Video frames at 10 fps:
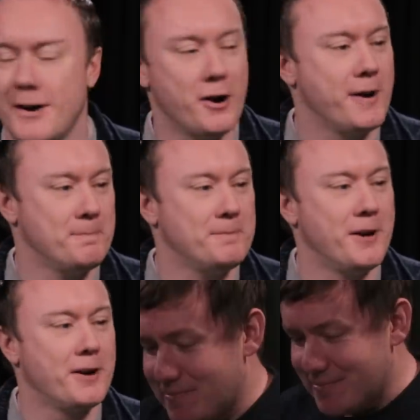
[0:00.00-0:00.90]
All right, yeah.
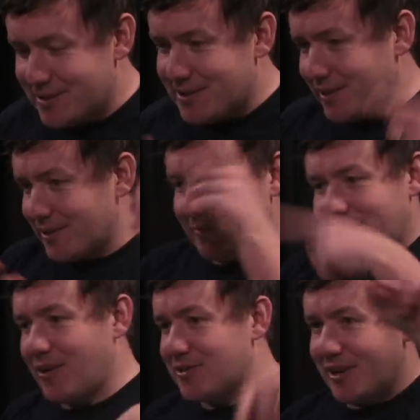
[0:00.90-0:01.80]
just try okay. and it's like a
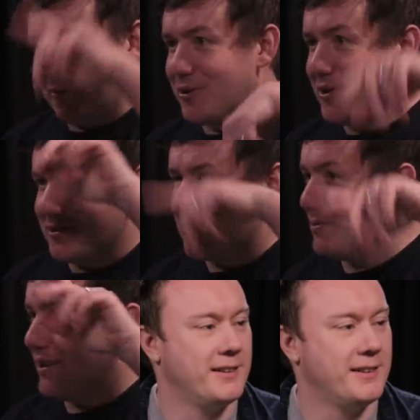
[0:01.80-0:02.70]
carousel of words. I just
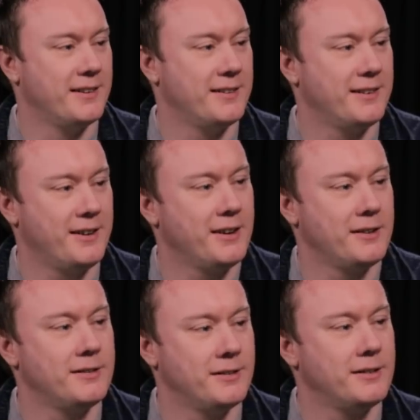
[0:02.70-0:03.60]
pick. Yeah,
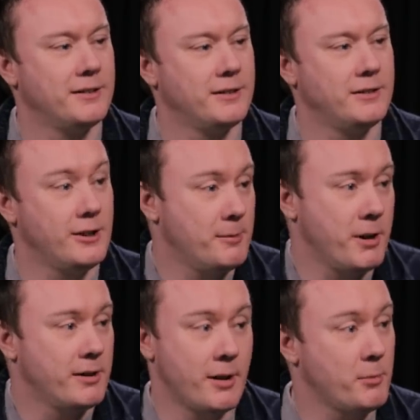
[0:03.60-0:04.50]
beautiful was. You look
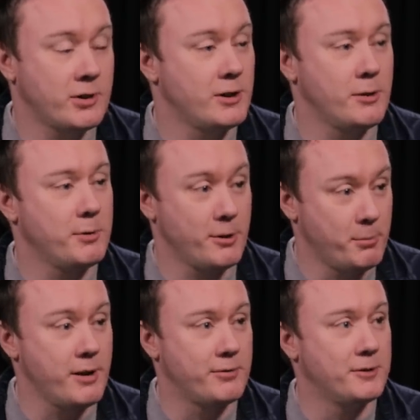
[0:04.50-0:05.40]
yeah. I'm not saying you're, thank, you're
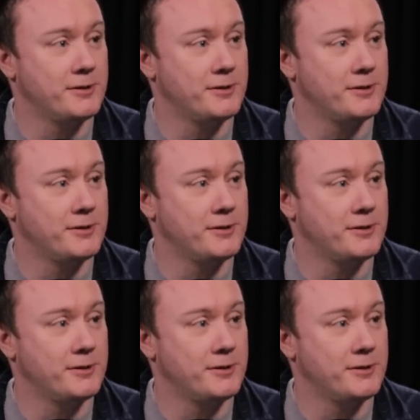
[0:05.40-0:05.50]
beautiful.